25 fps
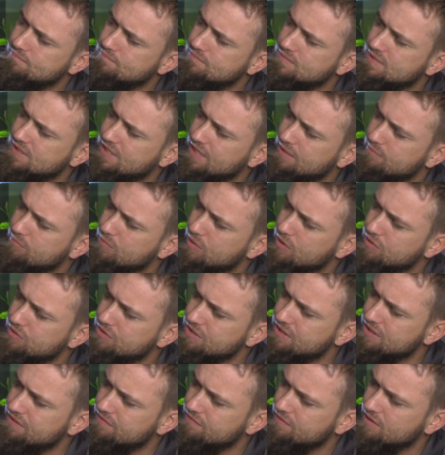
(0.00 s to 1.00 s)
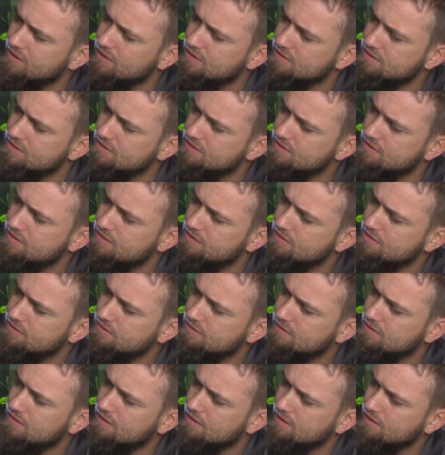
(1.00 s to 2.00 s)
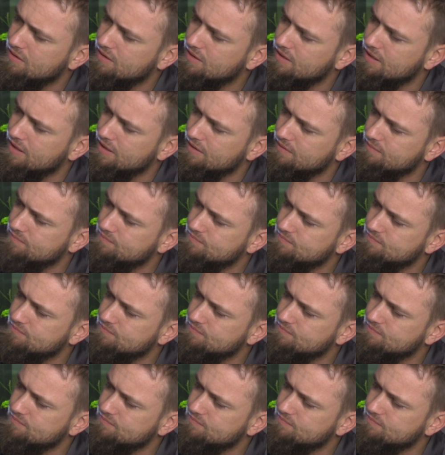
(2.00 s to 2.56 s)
Set mode default. Okay.